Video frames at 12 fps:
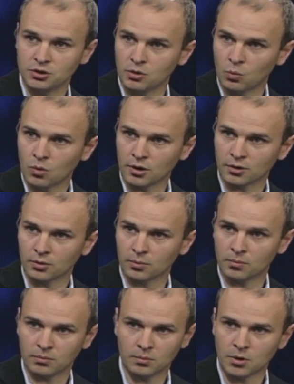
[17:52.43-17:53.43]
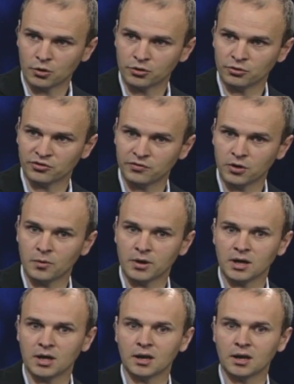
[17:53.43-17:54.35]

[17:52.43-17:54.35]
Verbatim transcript: you know, water molecules flowing,